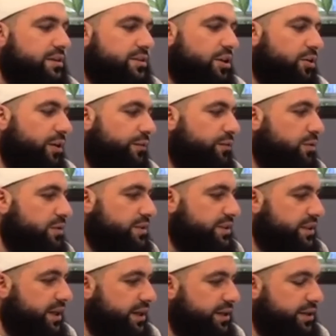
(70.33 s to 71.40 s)
So of
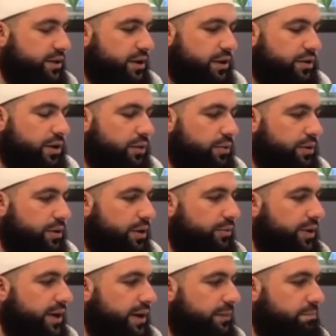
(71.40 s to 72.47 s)
course,
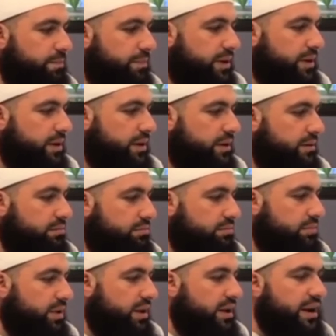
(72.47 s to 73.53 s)
growing up,
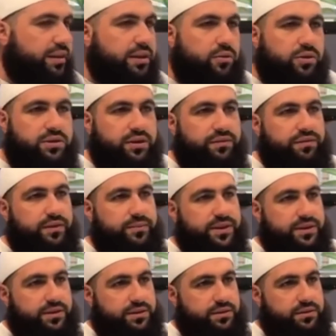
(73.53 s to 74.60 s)
nothing was off
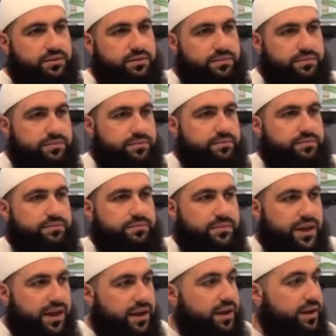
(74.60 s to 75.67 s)
limits.
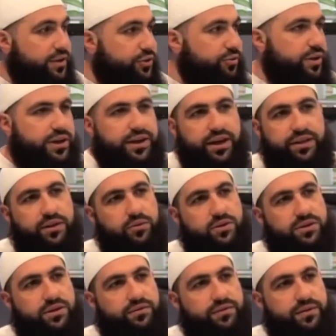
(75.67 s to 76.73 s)
Literally nothing
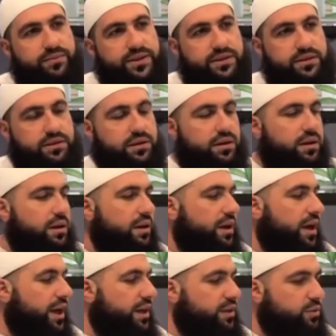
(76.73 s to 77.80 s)
was off limits,
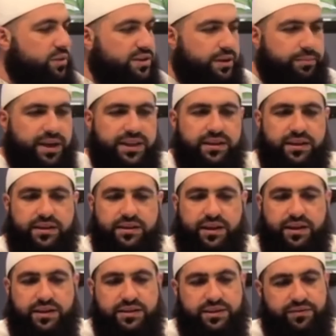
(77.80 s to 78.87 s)
and it was abundant
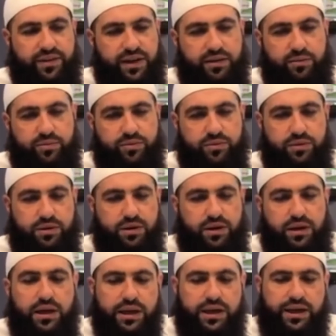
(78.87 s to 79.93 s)
and it's available.
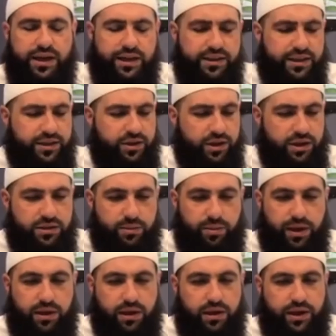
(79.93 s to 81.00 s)
And then
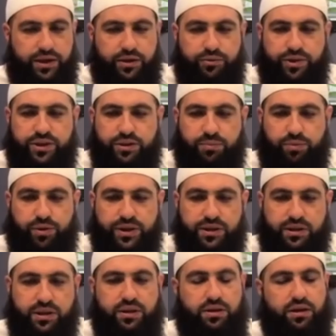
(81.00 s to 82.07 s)
subhanAllah, like you reach a
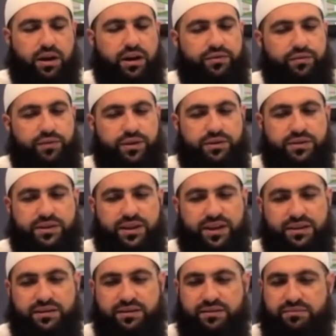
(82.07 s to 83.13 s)
point in your life where you
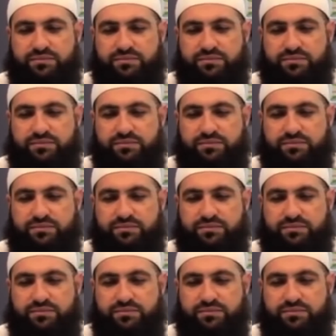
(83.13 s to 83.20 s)
start,